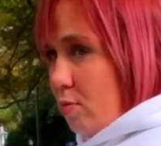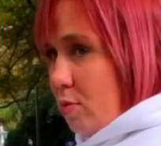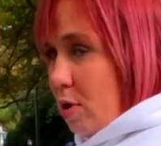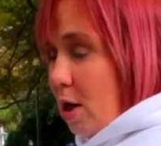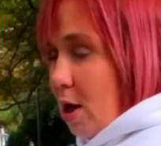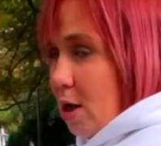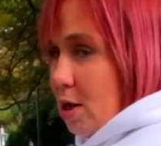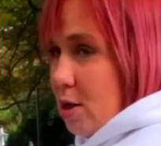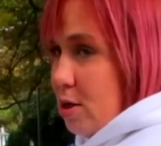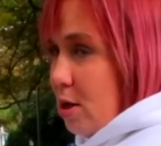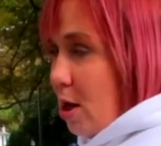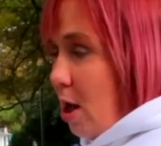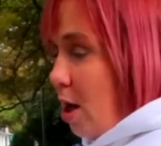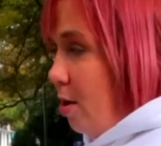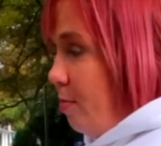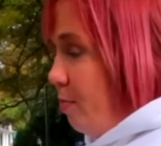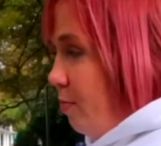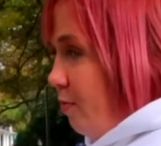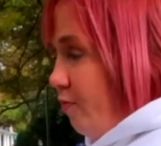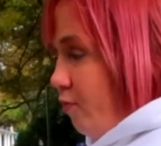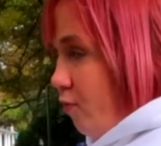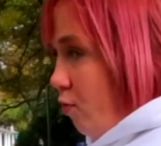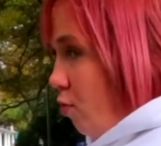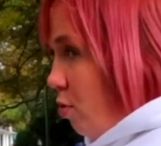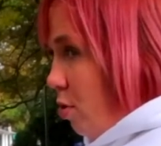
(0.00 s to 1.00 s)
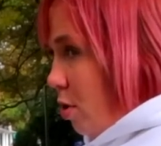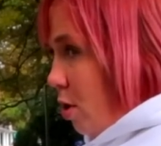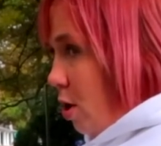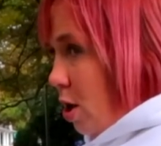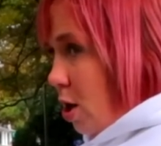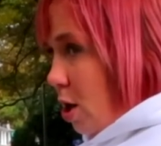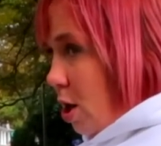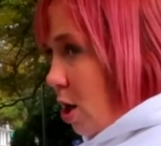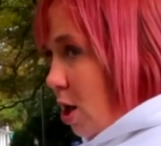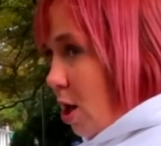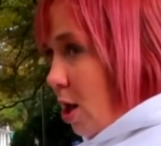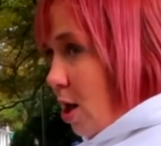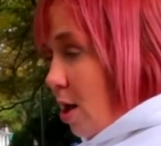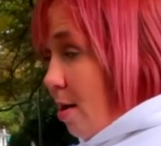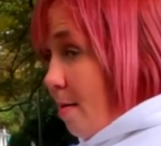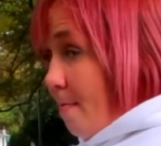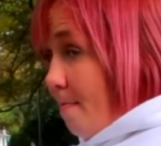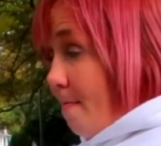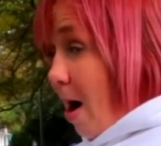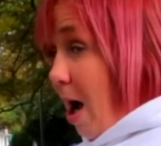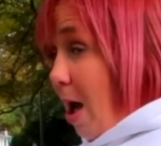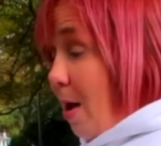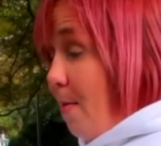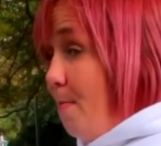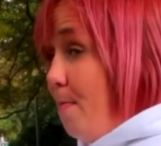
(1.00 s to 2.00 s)
like I said before,
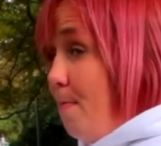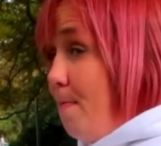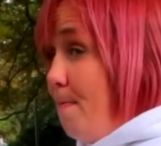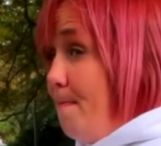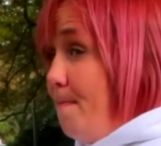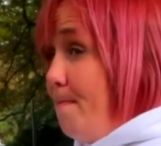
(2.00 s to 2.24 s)
my